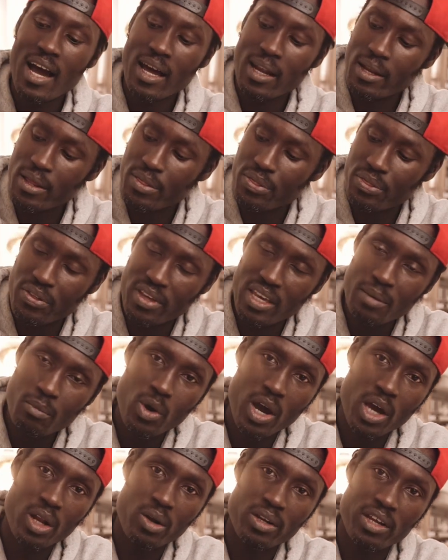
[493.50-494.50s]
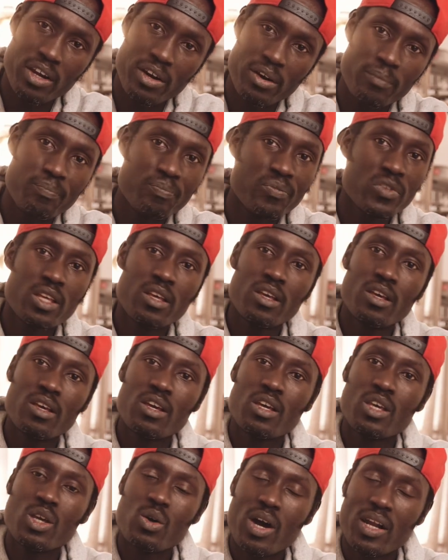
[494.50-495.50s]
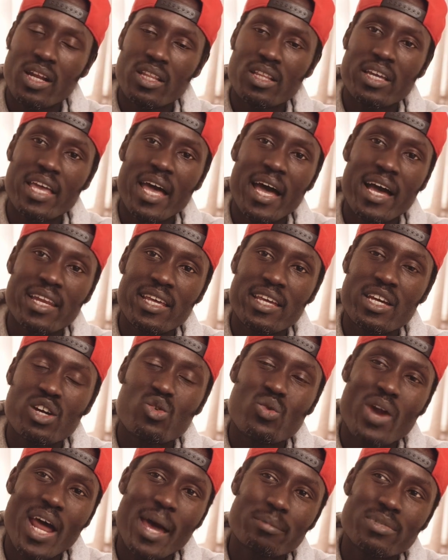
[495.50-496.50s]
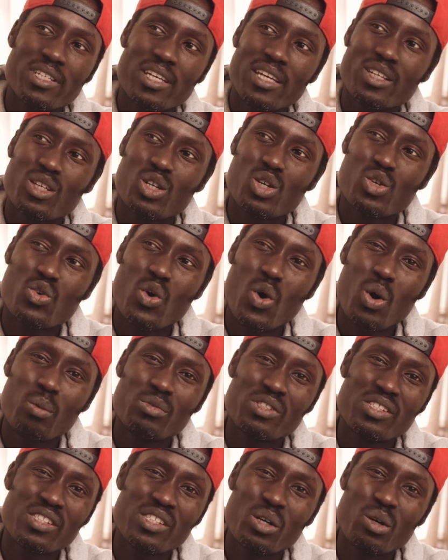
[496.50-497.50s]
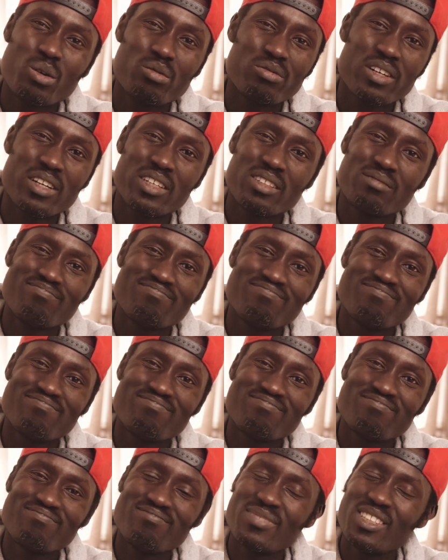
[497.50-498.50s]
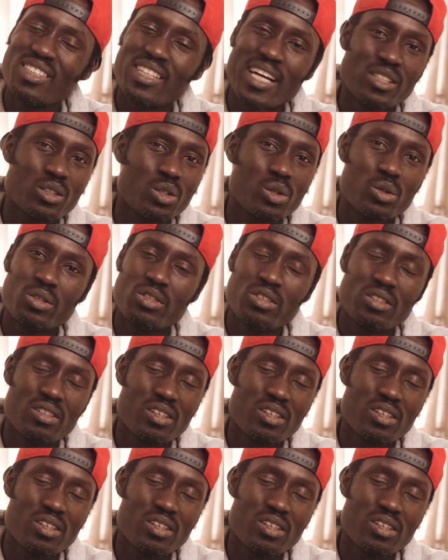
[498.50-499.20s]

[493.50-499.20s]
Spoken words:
another theme going on here. You've got another Cali wrapped in chrome silver. Not good.